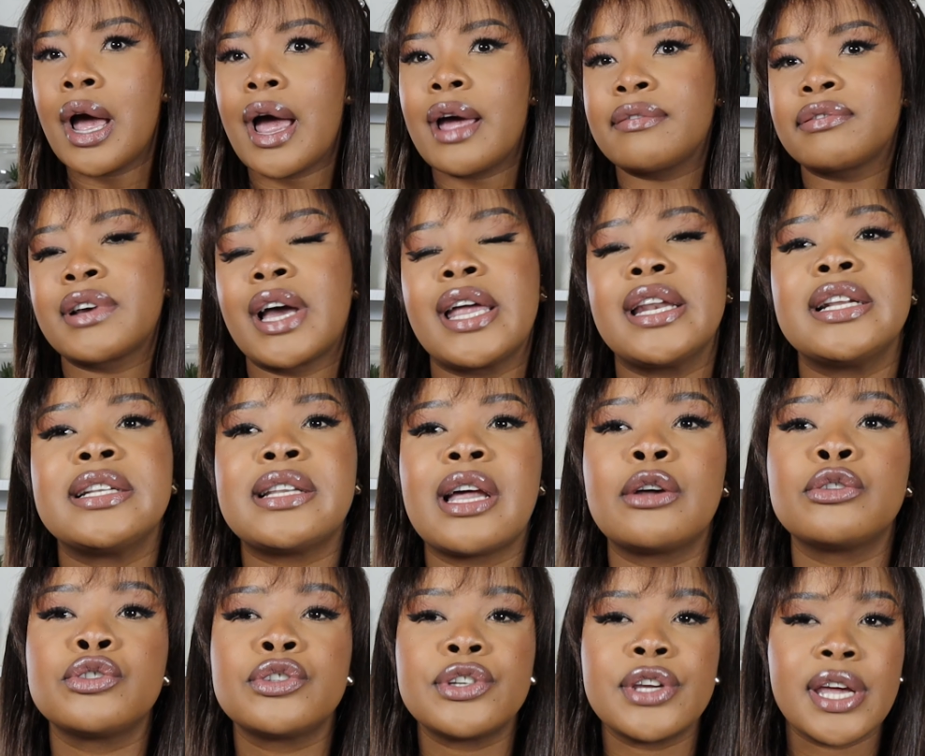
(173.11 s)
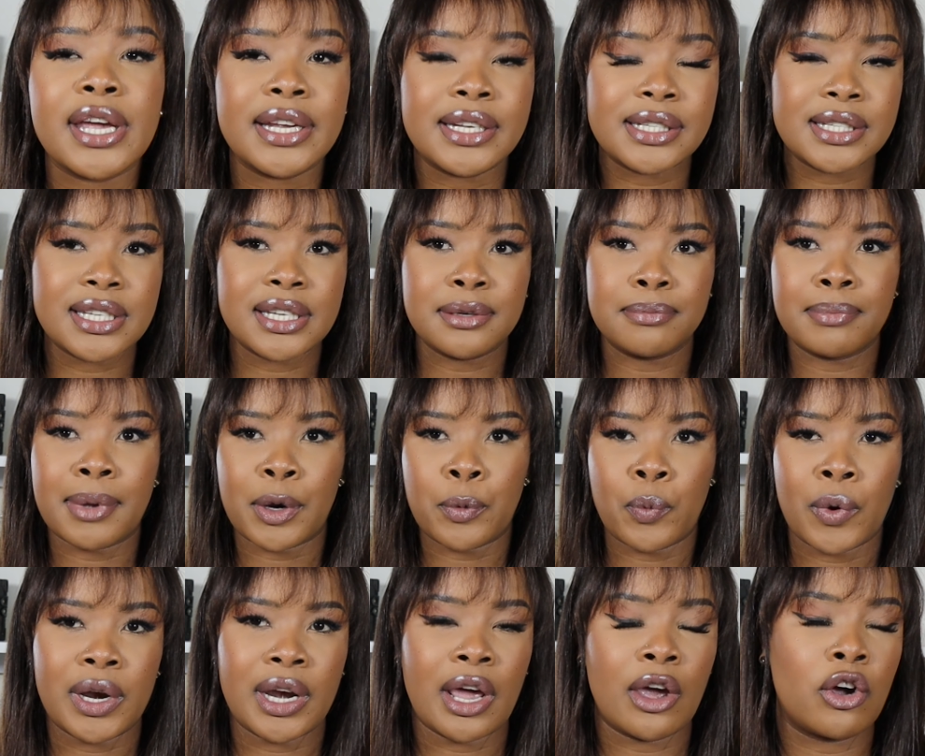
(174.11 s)
But
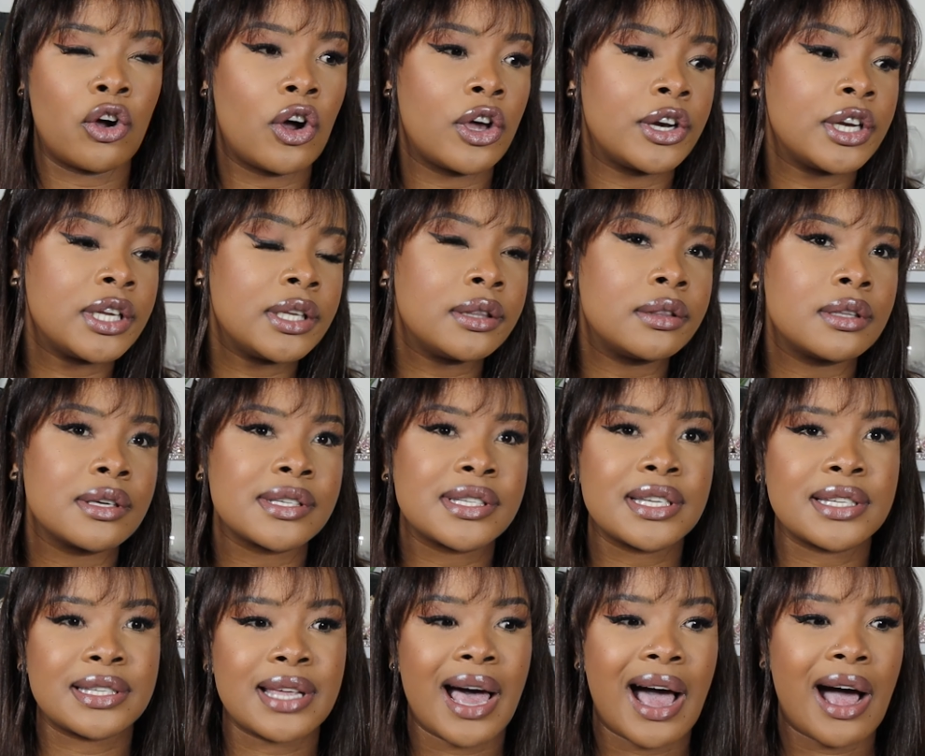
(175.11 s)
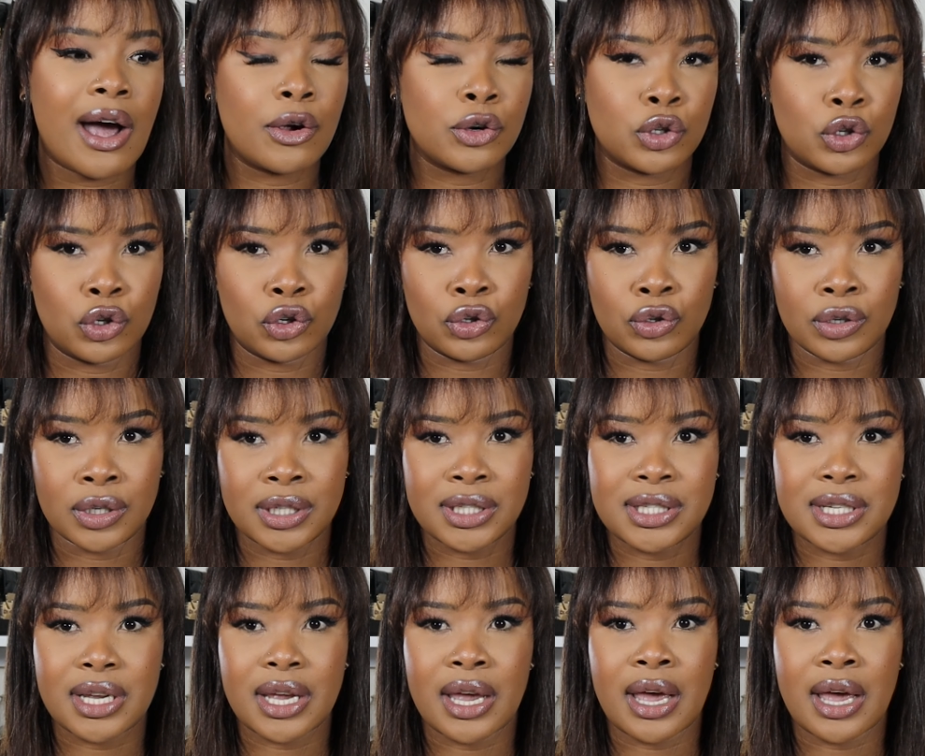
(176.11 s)
when I got it, this is how it looked.